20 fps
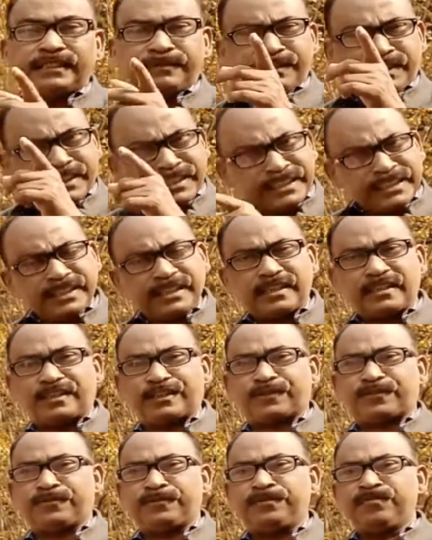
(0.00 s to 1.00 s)
Even India
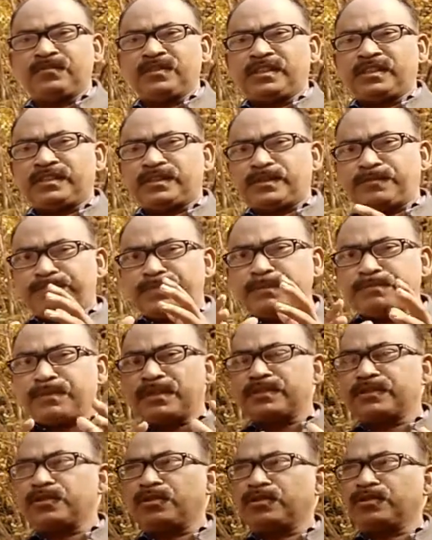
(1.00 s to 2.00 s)
also, the
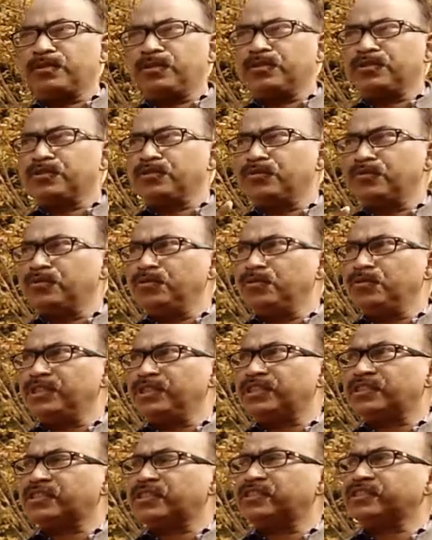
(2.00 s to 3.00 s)
people, those who do
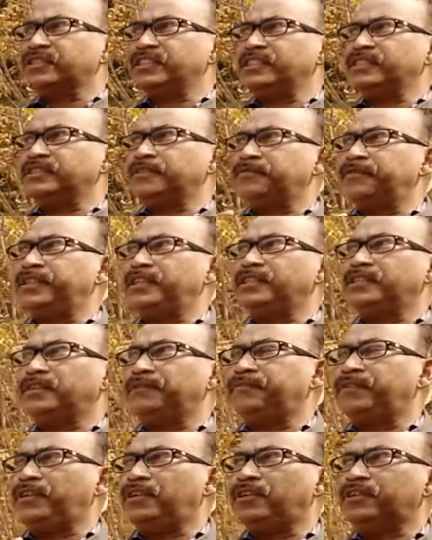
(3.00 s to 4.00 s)
research in the field
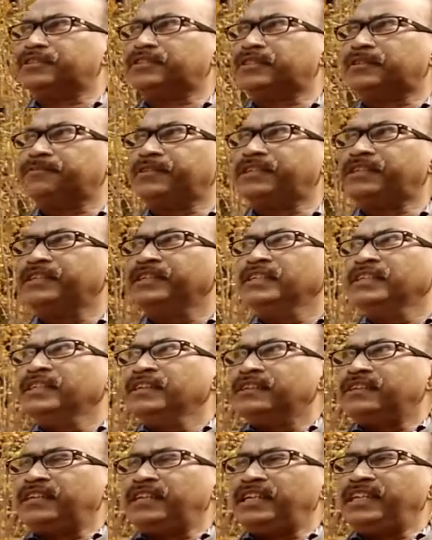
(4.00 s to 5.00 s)
of philosophy,
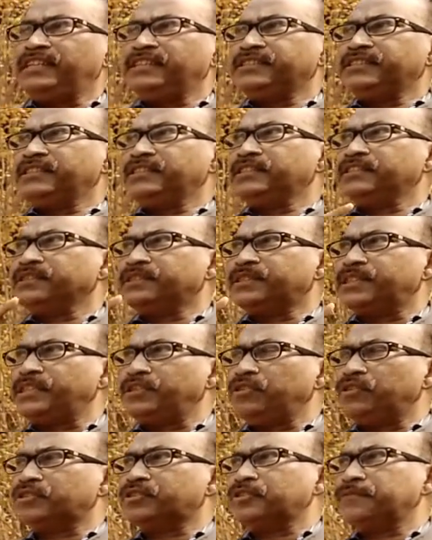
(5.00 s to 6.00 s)
religion,
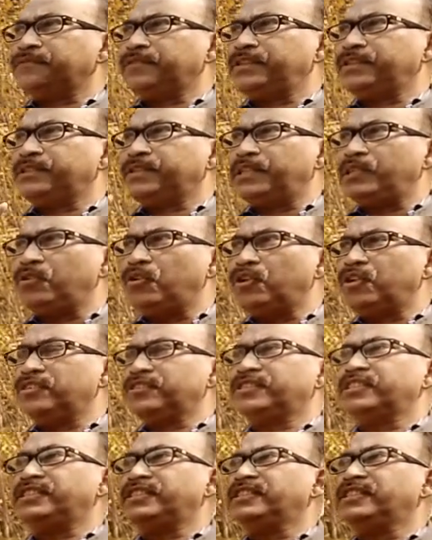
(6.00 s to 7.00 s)
theosophy,
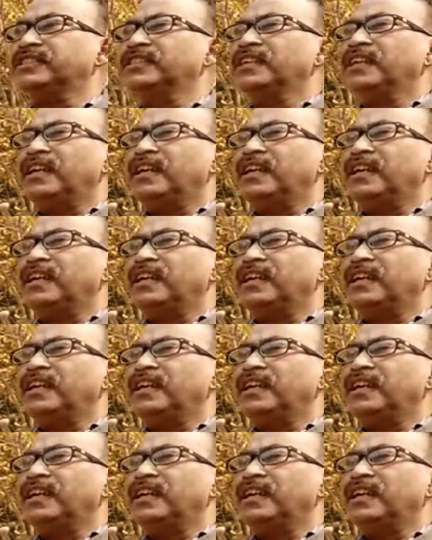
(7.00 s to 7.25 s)
theology,